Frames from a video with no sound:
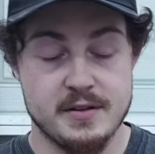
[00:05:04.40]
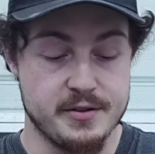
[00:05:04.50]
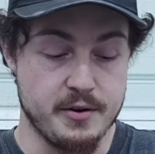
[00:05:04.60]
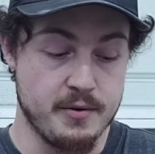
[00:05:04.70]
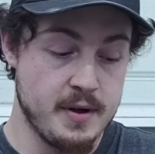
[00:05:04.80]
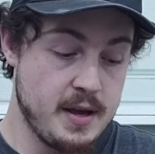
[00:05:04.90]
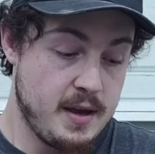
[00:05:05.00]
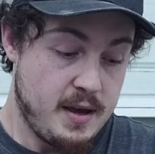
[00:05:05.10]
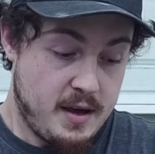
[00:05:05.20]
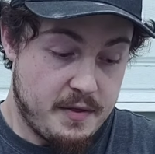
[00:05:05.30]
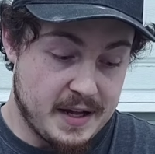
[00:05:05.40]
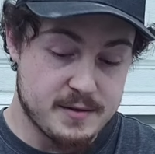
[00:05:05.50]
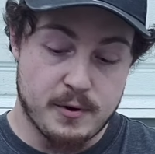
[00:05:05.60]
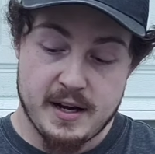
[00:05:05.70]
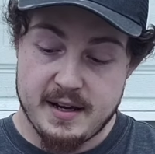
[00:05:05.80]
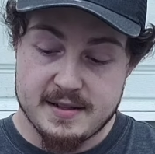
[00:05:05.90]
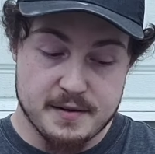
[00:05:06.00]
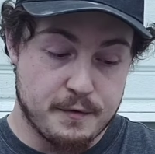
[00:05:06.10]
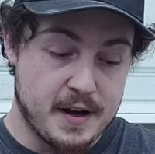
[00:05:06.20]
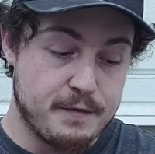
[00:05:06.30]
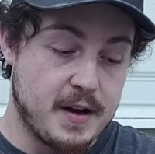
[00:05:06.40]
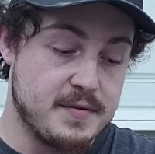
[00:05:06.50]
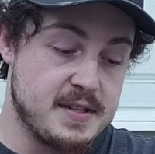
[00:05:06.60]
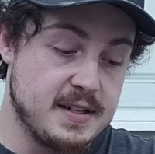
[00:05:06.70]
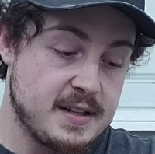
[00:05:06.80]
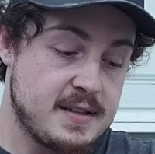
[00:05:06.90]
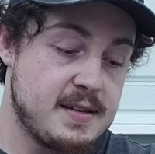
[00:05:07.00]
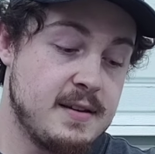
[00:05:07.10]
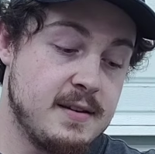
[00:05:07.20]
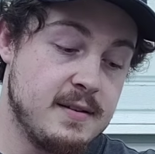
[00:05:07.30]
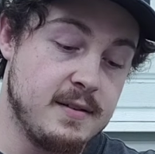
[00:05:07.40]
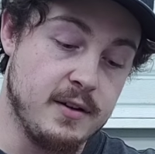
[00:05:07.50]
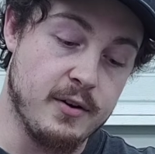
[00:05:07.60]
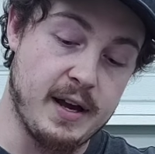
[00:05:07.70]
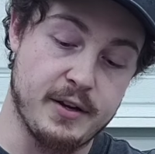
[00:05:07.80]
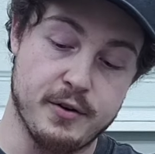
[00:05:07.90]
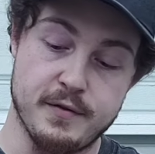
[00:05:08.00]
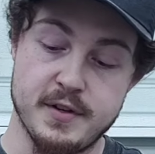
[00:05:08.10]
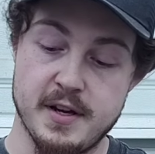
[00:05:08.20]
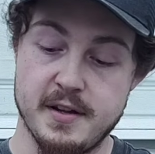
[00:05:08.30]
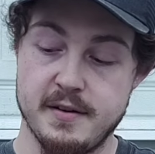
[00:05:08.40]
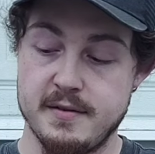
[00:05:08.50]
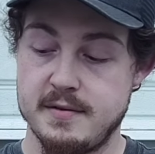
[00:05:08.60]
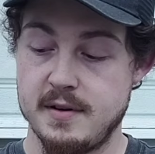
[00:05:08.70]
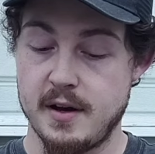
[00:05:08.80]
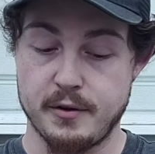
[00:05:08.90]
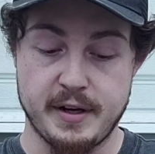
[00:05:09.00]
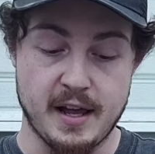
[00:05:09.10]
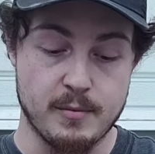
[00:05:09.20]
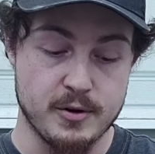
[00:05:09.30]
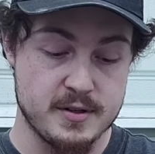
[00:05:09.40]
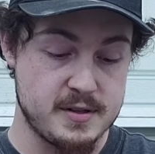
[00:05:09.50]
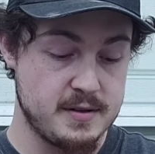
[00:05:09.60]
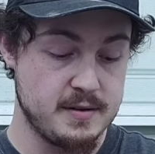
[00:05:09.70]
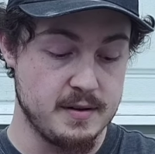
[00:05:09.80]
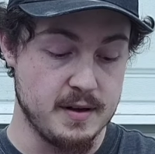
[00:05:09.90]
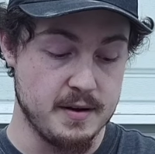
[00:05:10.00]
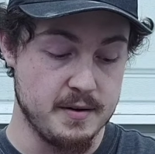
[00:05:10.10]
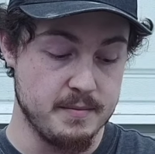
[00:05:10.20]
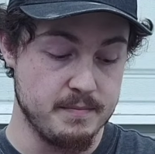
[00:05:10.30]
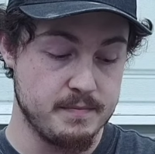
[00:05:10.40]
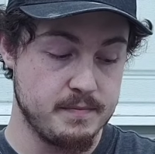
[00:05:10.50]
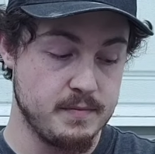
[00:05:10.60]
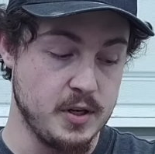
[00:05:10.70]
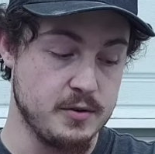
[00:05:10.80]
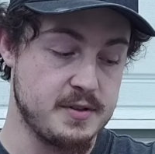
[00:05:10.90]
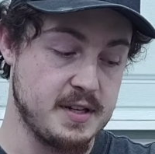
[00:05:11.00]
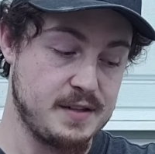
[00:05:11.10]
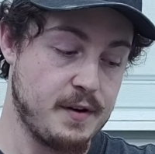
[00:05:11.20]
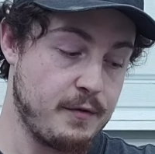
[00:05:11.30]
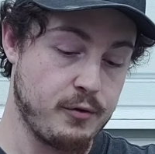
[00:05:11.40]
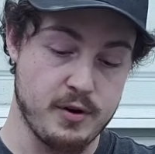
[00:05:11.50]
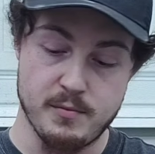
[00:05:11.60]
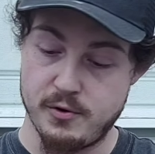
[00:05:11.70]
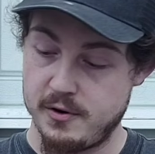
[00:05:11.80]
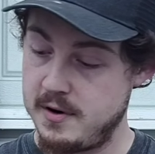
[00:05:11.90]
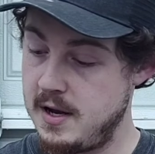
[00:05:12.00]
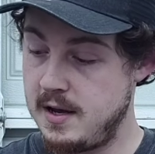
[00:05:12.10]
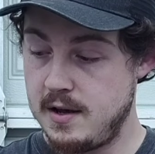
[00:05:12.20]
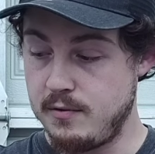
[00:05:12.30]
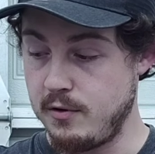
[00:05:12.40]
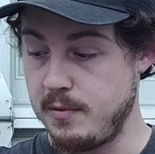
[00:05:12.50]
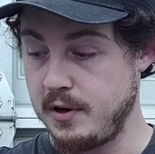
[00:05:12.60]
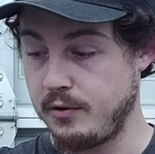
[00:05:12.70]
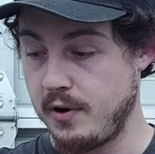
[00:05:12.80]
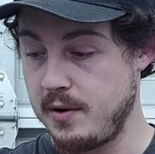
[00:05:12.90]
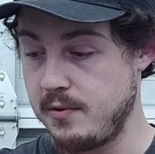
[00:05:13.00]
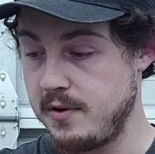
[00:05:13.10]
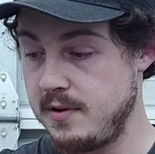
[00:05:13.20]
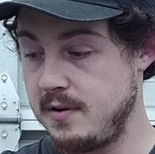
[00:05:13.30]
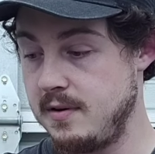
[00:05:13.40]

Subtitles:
So that's why it's in 5.56. I could have done other calibers. 6.5 Creedmoor would have been a great one.